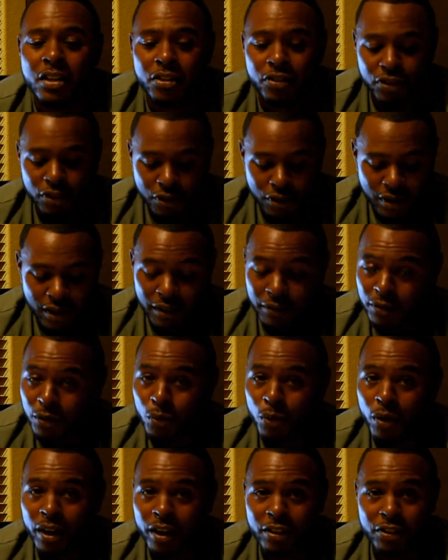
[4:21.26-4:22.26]
So if
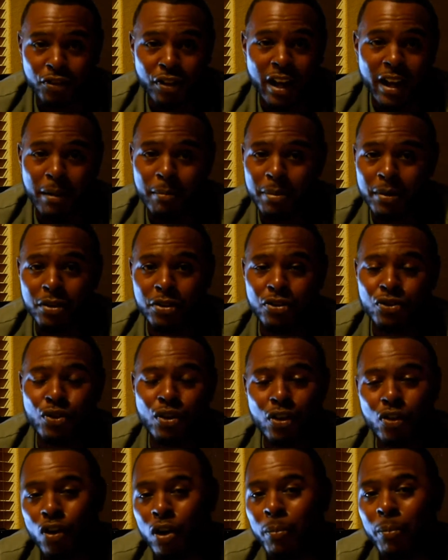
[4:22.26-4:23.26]
you want to try to build you
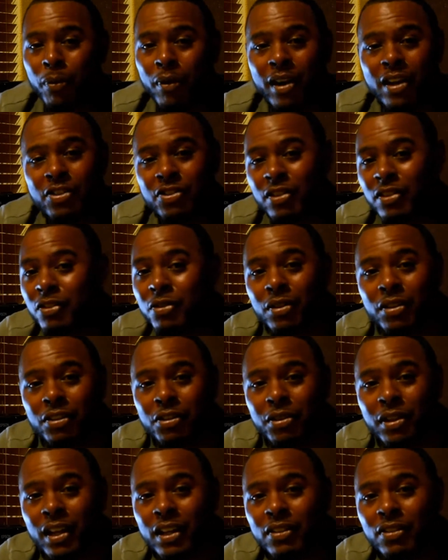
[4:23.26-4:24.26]
a corporation, you could
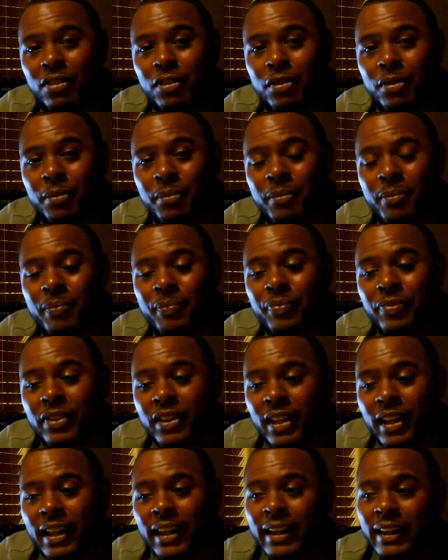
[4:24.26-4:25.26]
do that too.
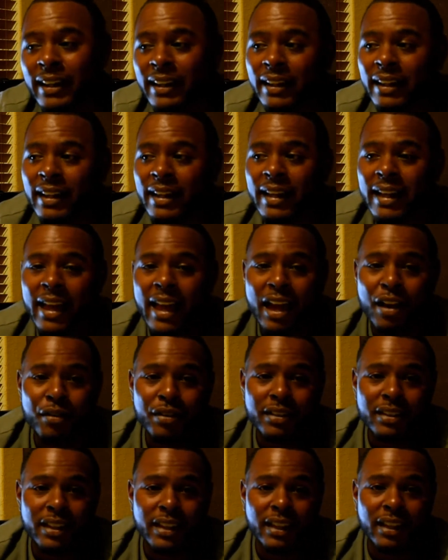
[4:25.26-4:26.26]
And
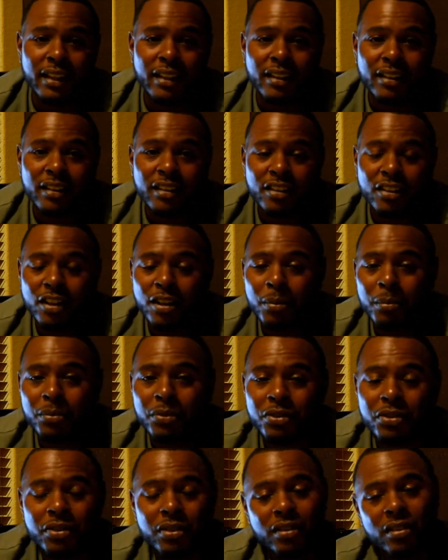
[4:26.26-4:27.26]
everything will